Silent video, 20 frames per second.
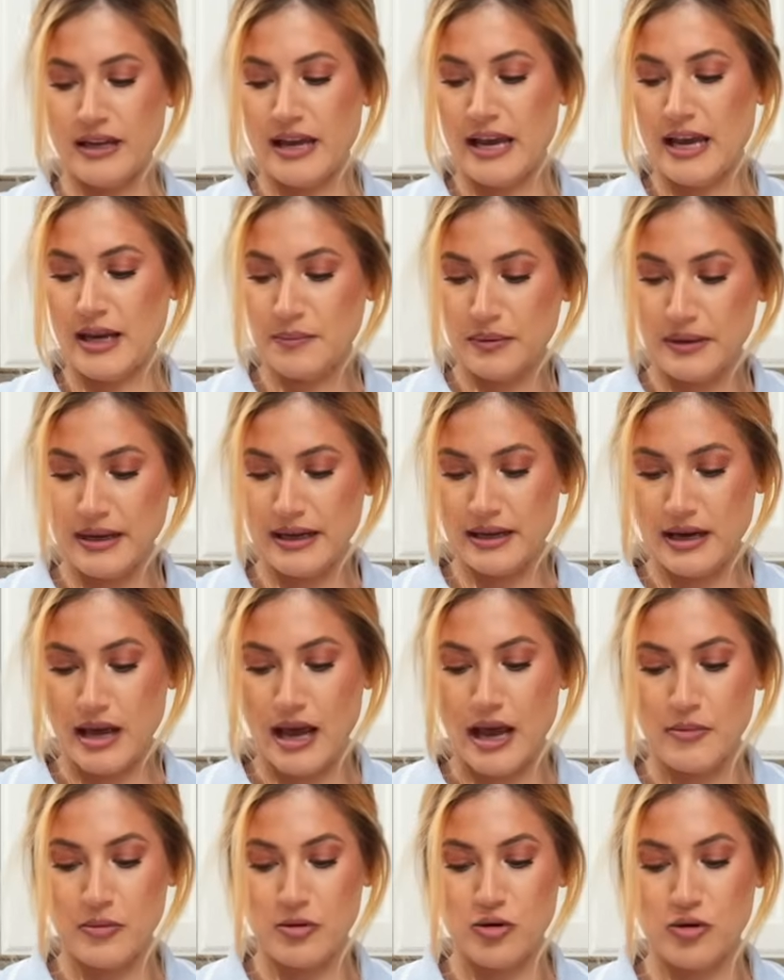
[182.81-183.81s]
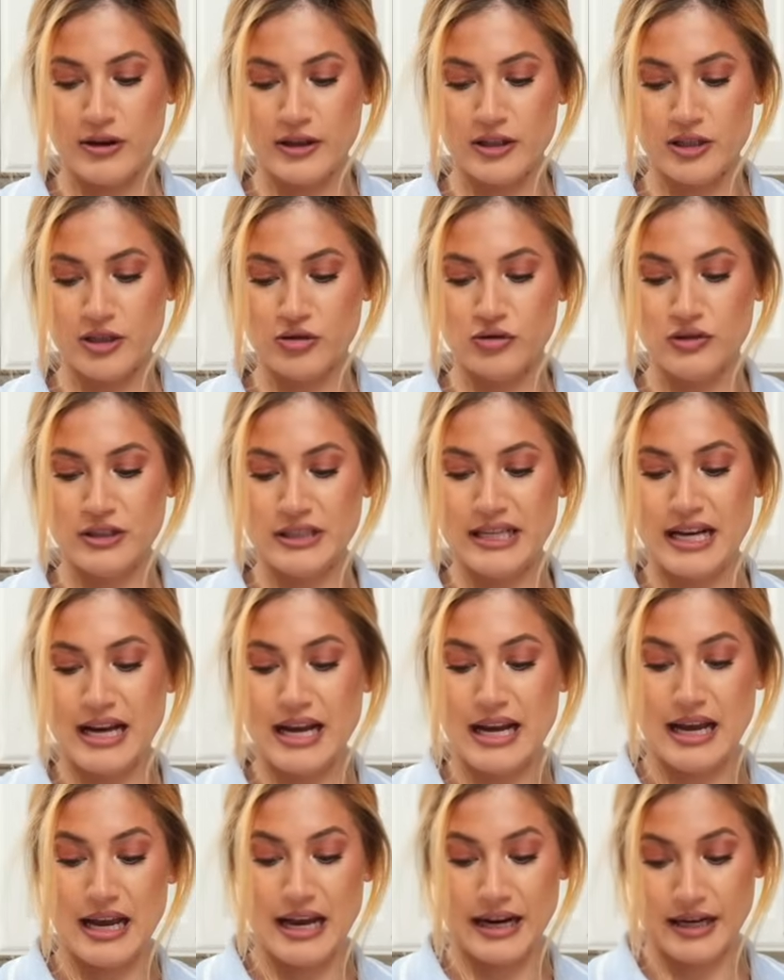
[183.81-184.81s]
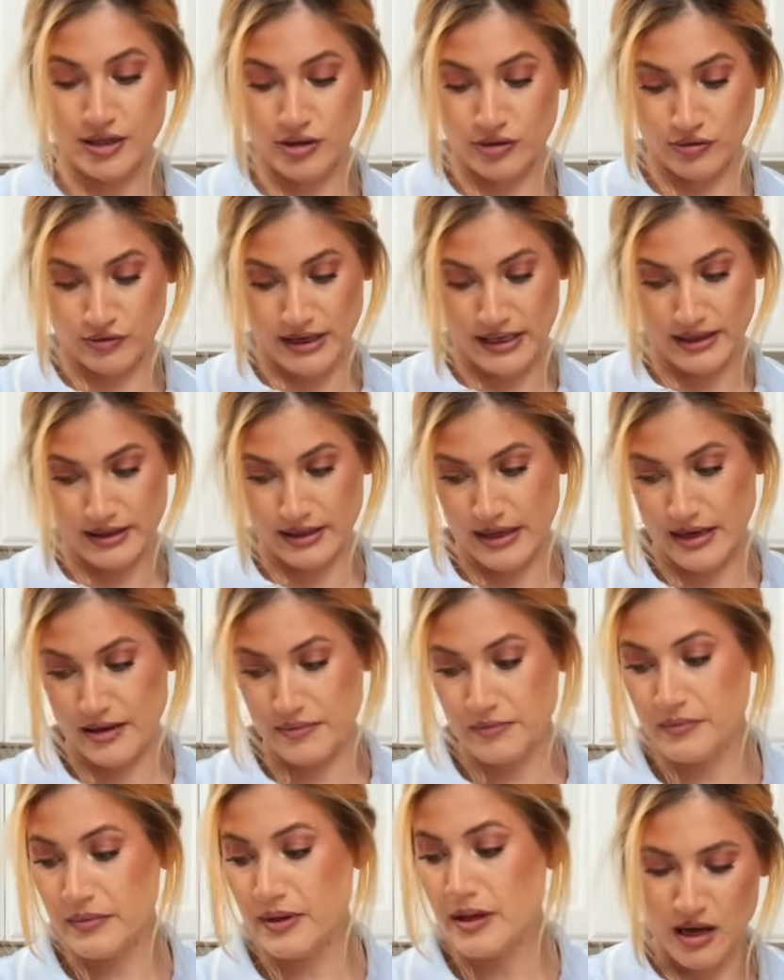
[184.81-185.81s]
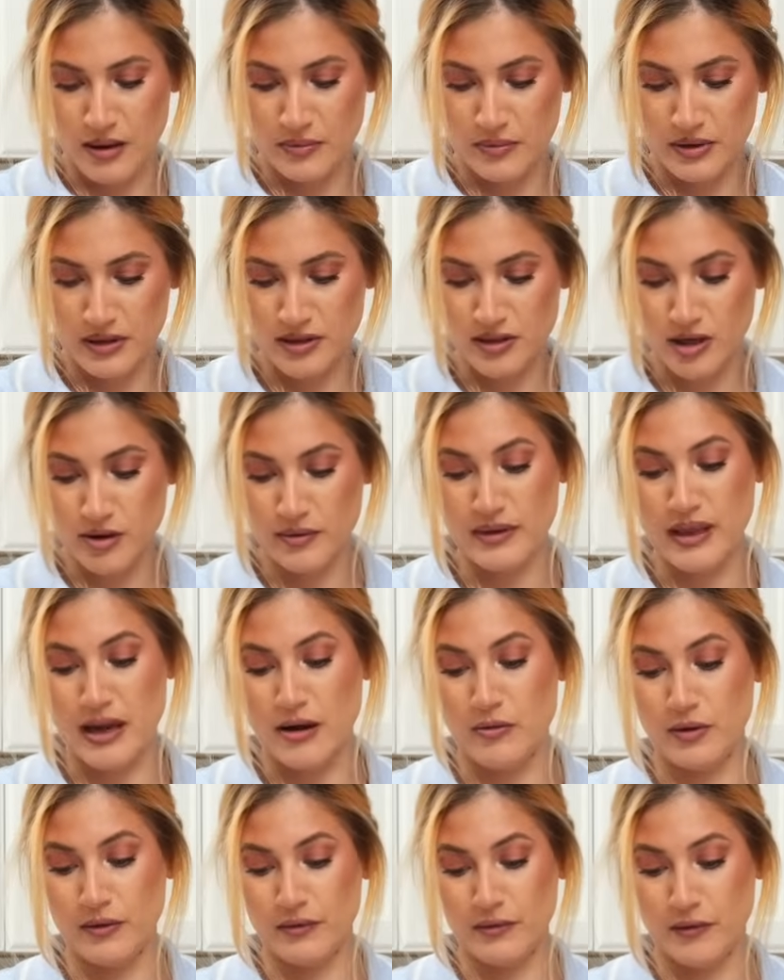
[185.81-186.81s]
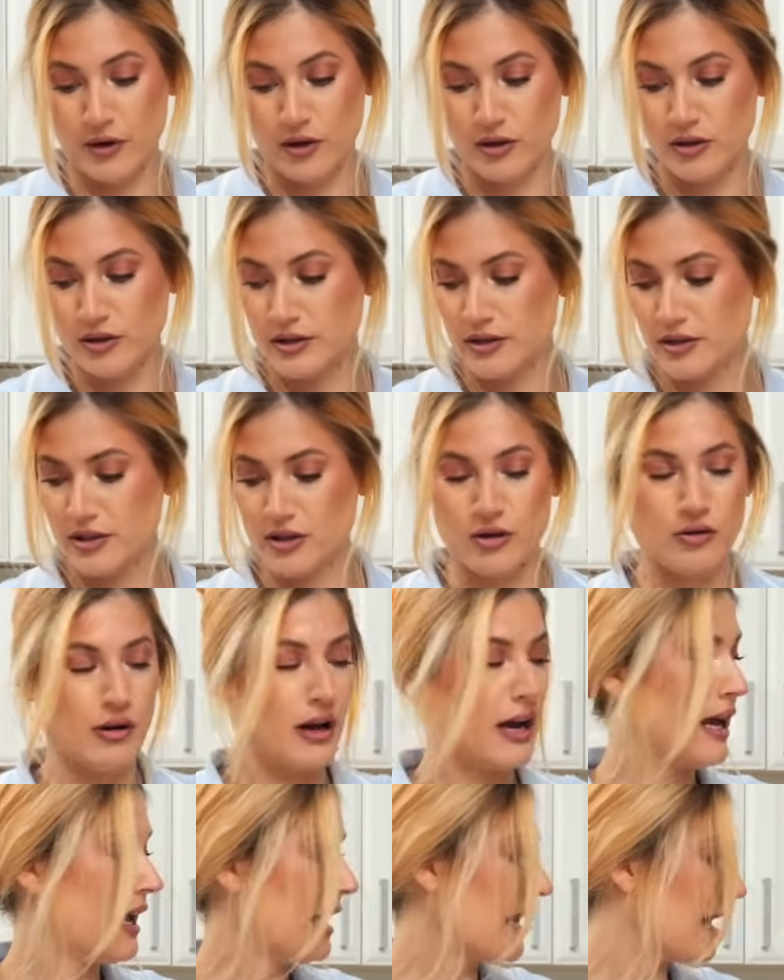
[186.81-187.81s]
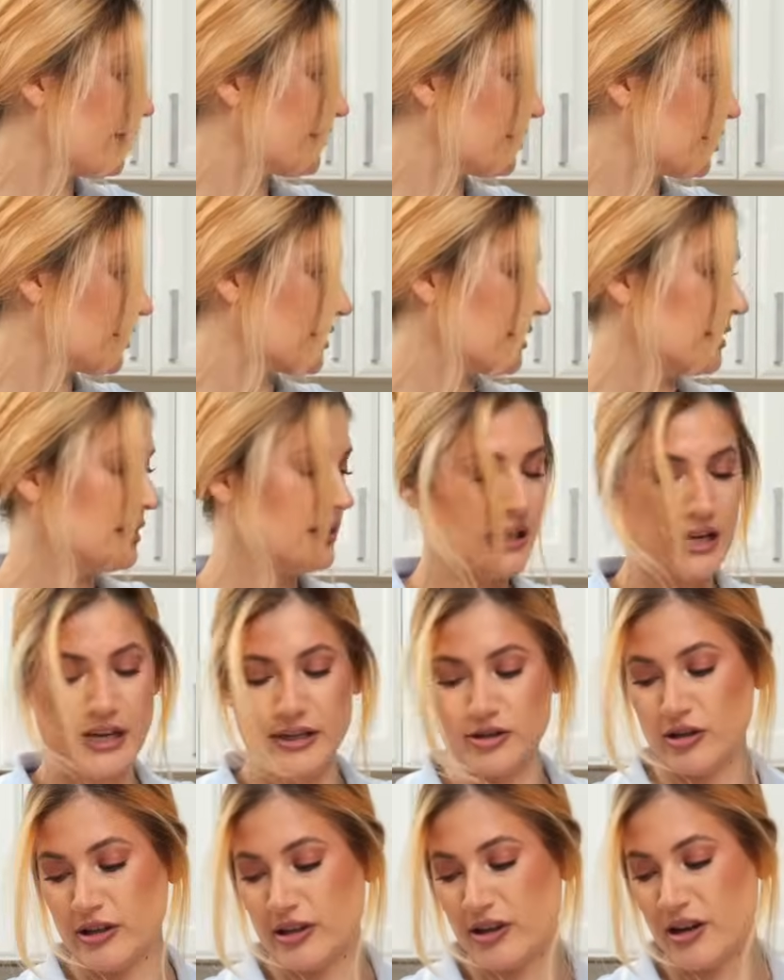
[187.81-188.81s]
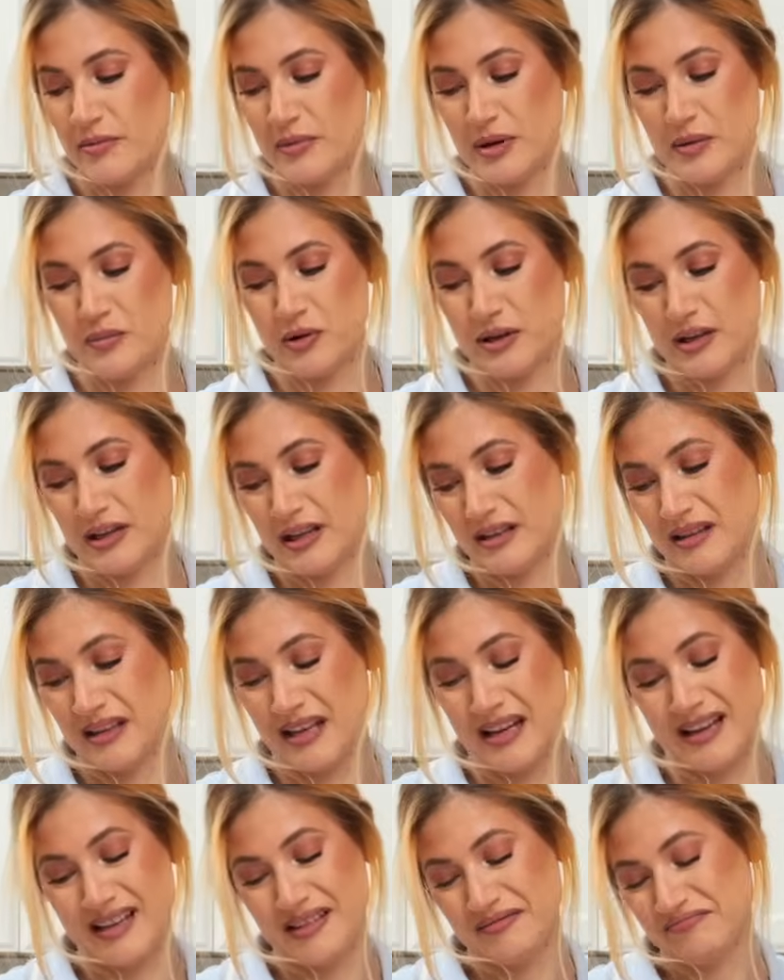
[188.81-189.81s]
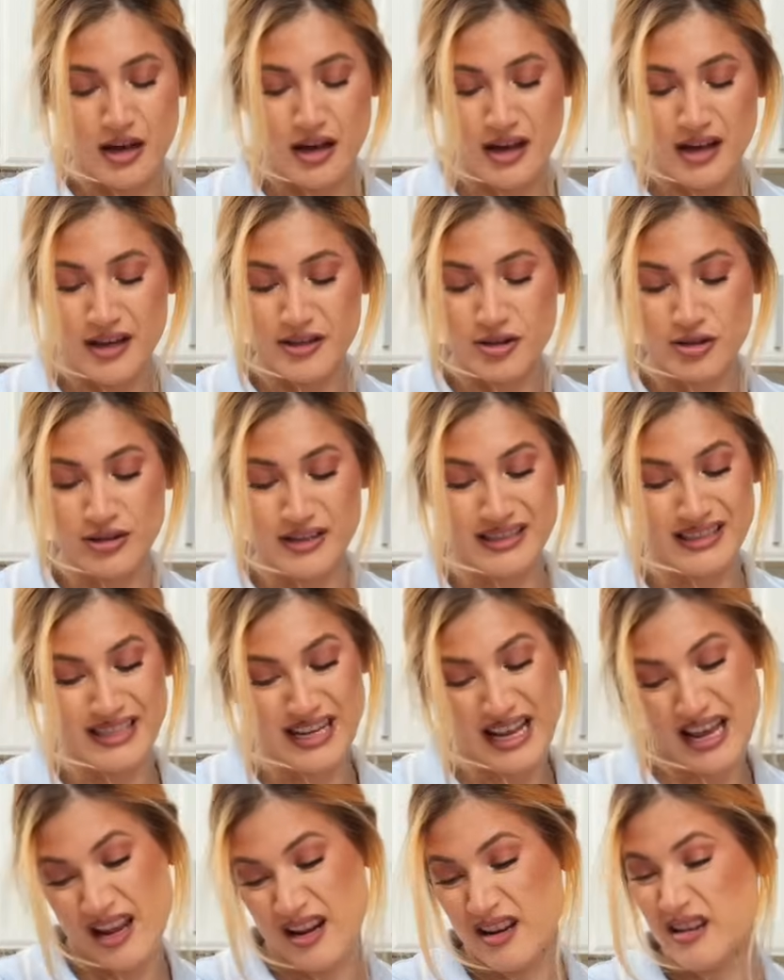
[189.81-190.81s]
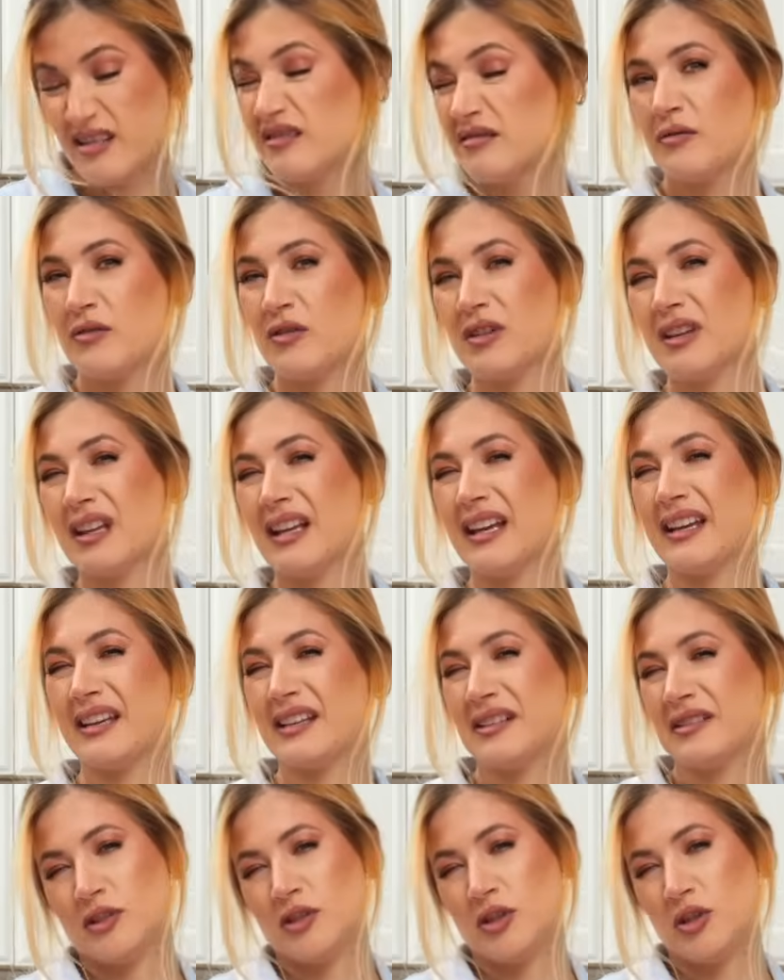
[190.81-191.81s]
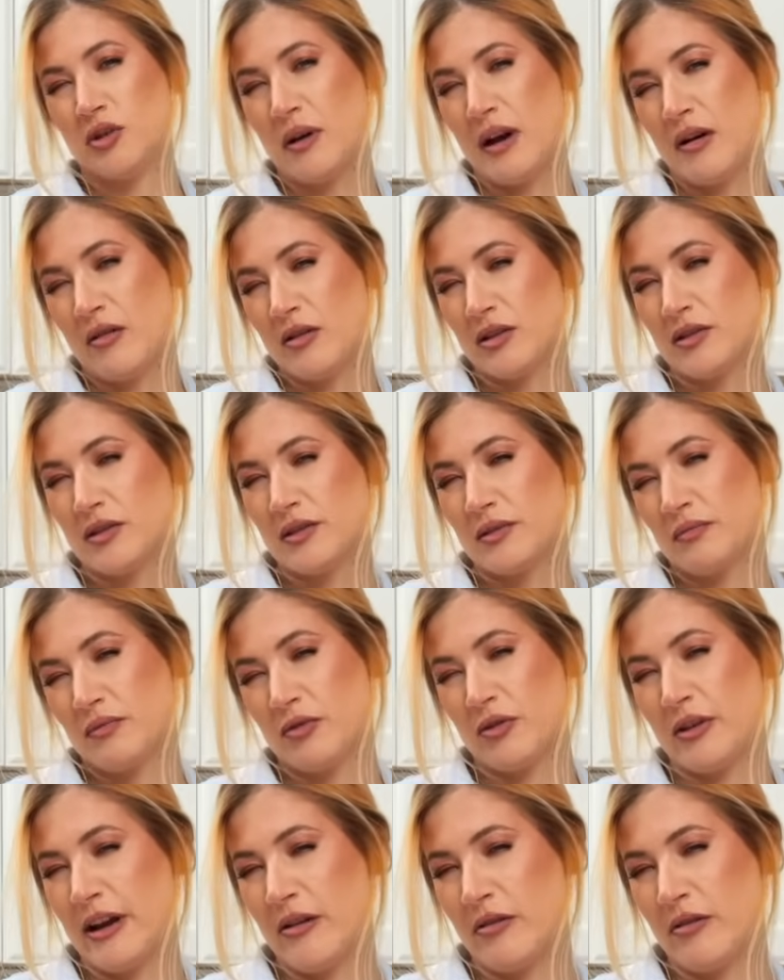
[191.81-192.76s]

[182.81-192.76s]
the eggplant, I'm going to dehydrate them. I'm gonna start with that one first. So I have just a dehydrator. I'm gonna put it at like 110 for like 2 hours, 3